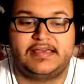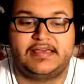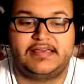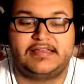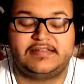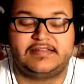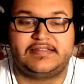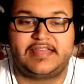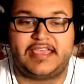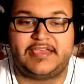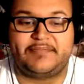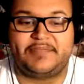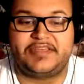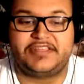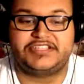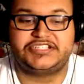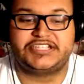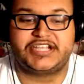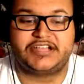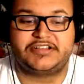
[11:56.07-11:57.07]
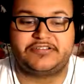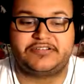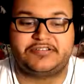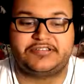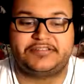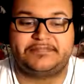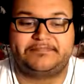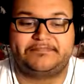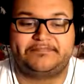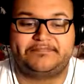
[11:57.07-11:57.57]
Damian
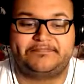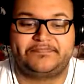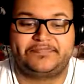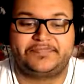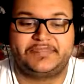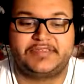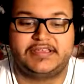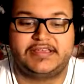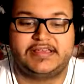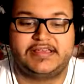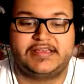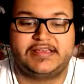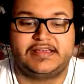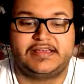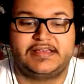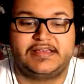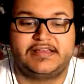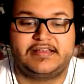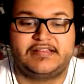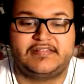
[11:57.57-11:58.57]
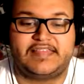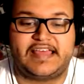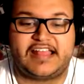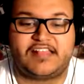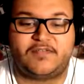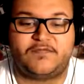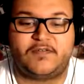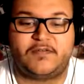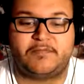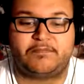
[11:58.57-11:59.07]
chuckled. That's
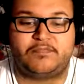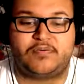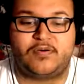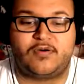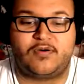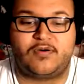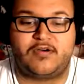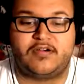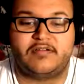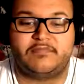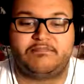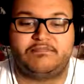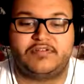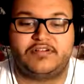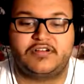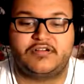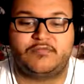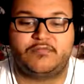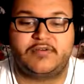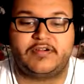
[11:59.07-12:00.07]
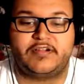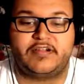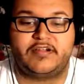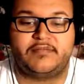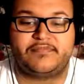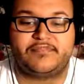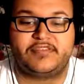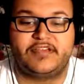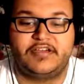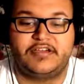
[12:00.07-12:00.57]
for poor
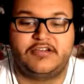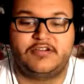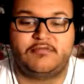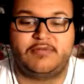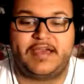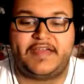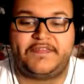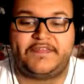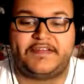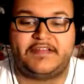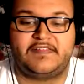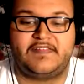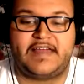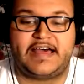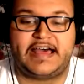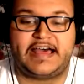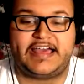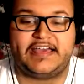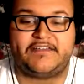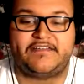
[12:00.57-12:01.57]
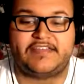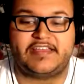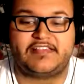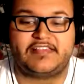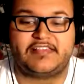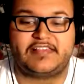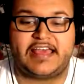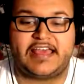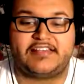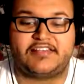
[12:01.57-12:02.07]
bookworms who end their lives
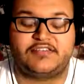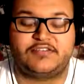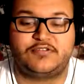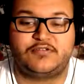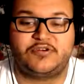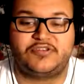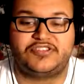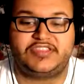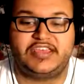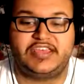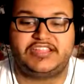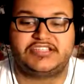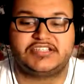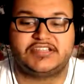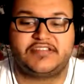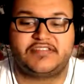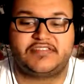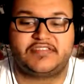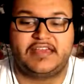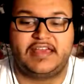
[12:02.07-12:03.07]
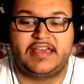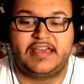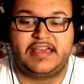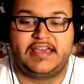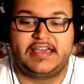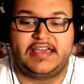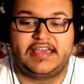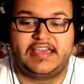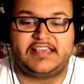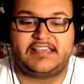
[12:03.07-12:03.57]
as school teachers.
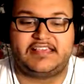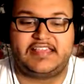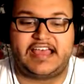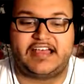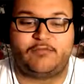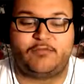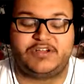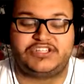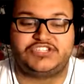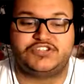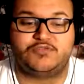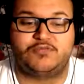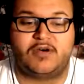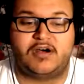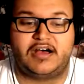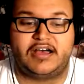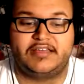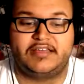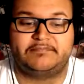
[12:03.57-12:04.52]
Is that what you want?